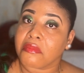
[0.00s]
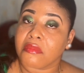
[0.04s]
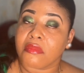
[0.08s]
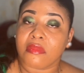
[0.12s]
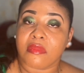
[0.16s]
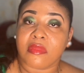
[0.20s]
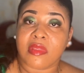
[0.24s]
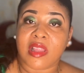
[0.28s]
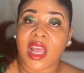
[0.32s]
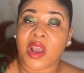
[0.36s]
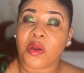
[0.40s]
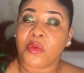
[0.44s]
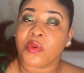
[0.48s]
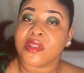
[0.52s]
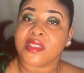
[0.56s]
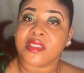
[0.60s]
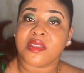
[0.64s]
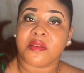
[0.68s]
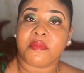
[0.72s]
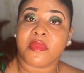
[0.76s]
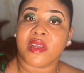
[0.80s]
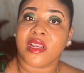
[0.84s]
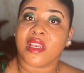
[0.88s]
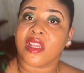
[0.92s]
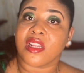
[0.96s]
That was the
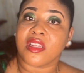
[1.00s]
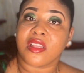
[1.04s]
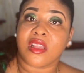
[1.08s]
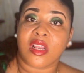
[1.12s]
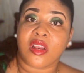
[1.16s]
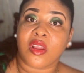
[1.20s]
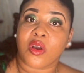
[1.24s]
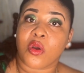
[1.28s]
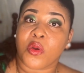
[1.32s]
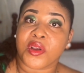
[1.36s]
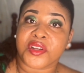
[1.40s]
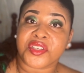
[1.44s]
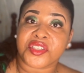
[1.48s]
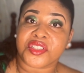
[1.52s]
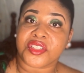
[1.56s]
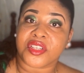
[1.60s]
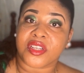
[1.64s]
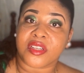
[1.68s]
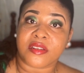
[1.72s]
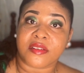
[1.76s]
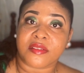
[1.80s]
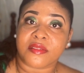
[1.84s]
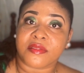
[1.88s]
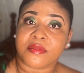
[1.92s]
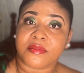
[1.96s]
million dollar
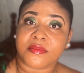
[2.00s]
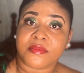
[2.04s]
question.